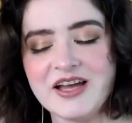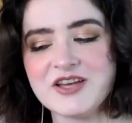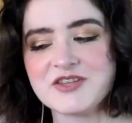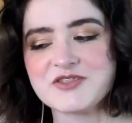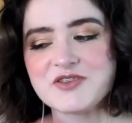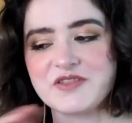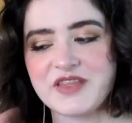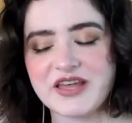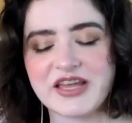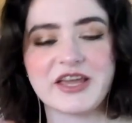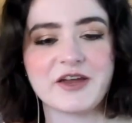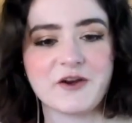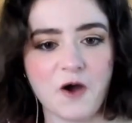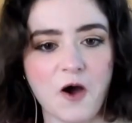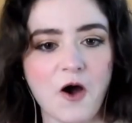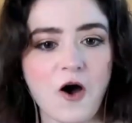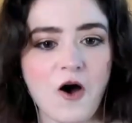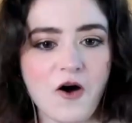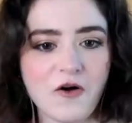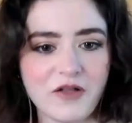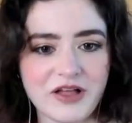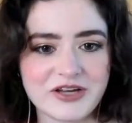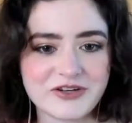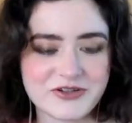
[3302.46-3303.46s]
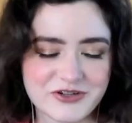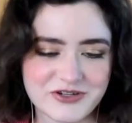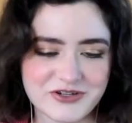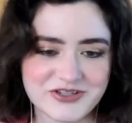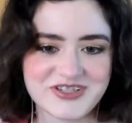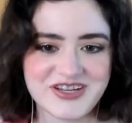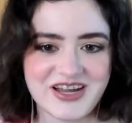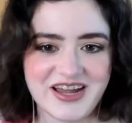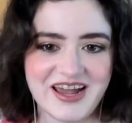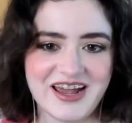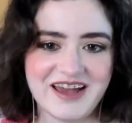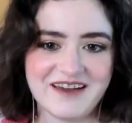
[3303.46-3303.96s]
so they can all
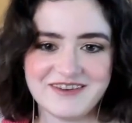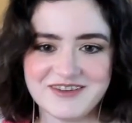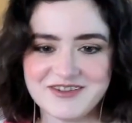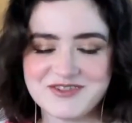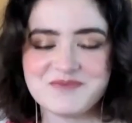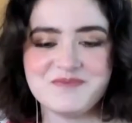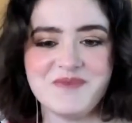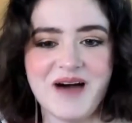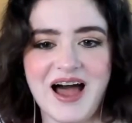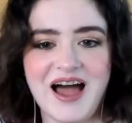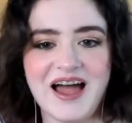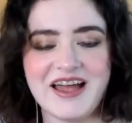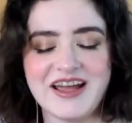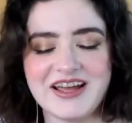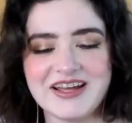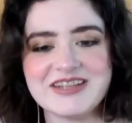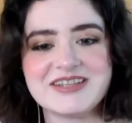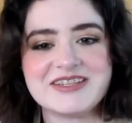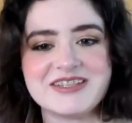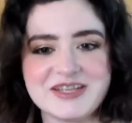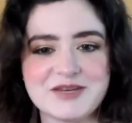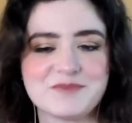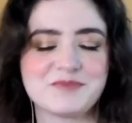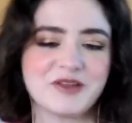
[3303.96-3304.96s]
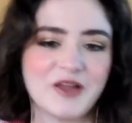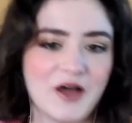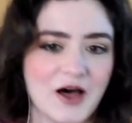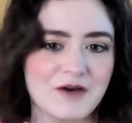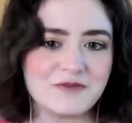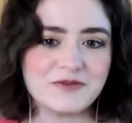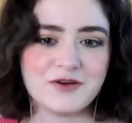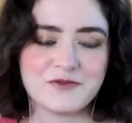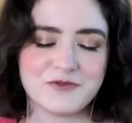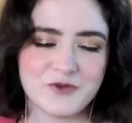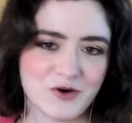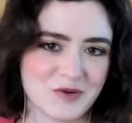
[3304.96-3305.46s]
understand my deep love
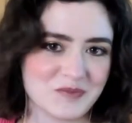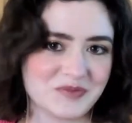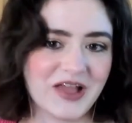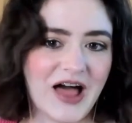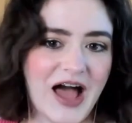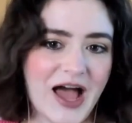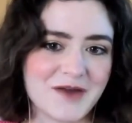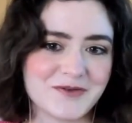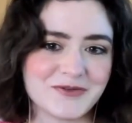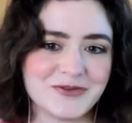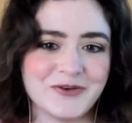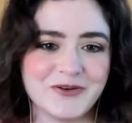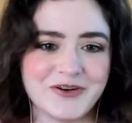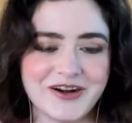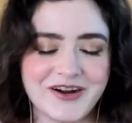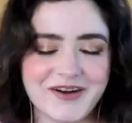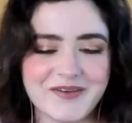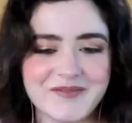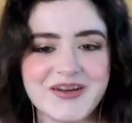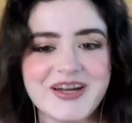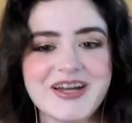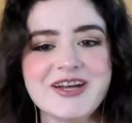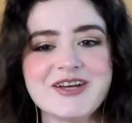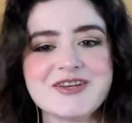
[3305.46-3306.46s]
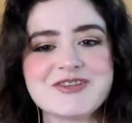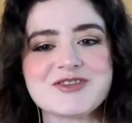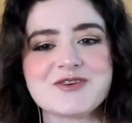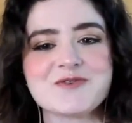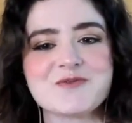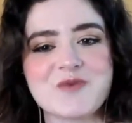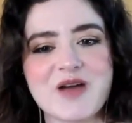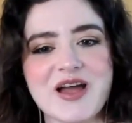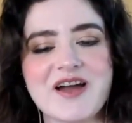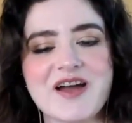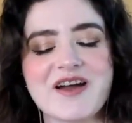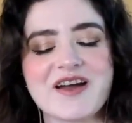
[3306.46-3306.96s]
of your platform. So,
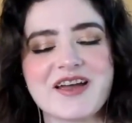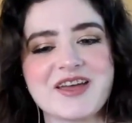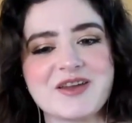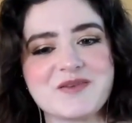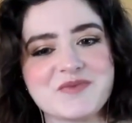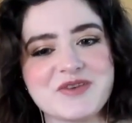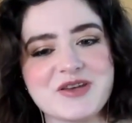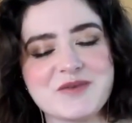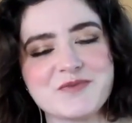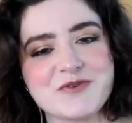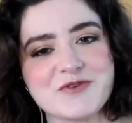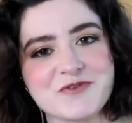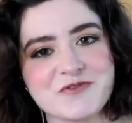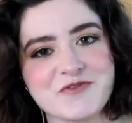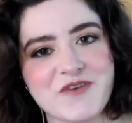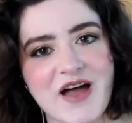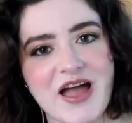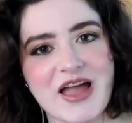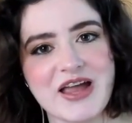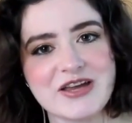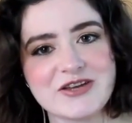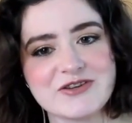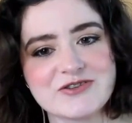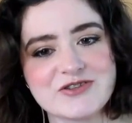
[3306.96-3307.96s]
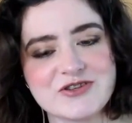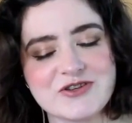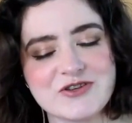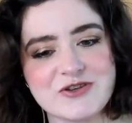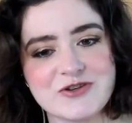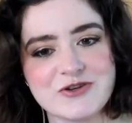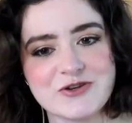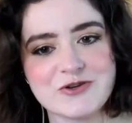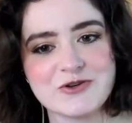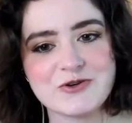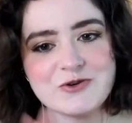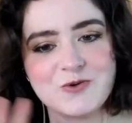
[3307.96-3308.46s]
where can people find
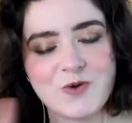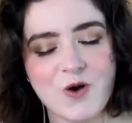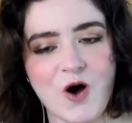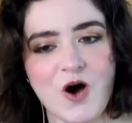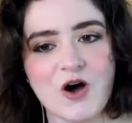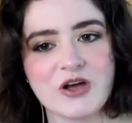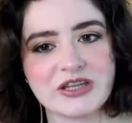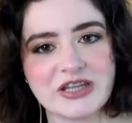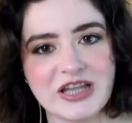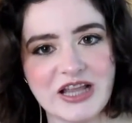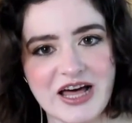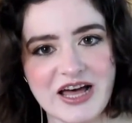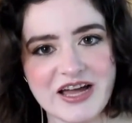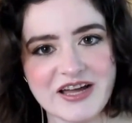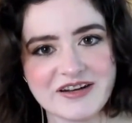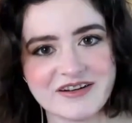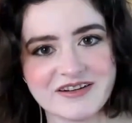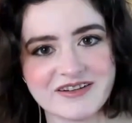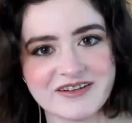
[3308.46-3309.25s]
you online?